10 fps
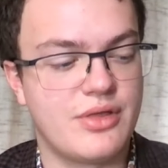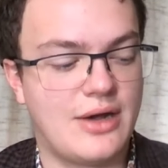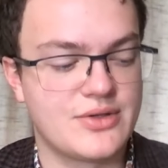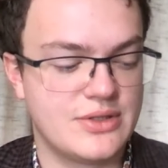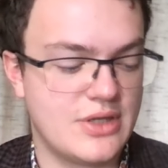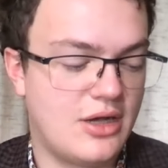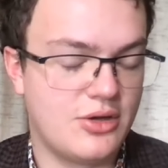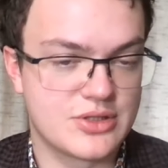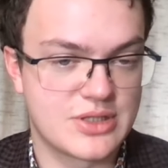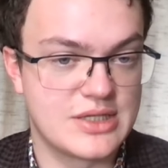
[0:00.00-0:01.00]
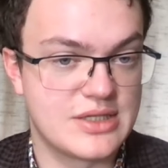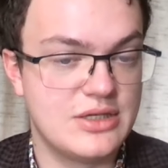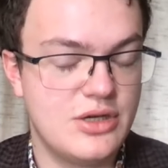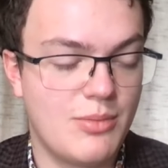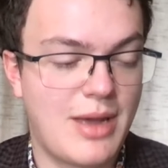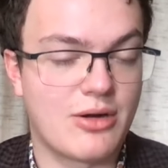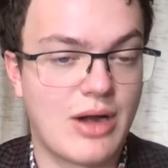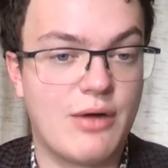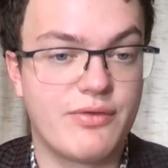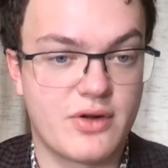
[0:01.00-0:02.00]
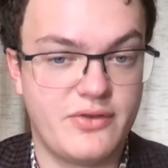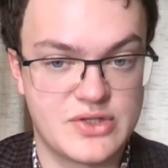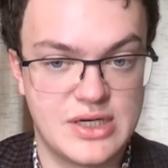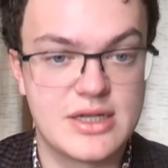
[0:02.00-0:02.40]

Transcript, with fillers: thousand dollars because no matter how frivolous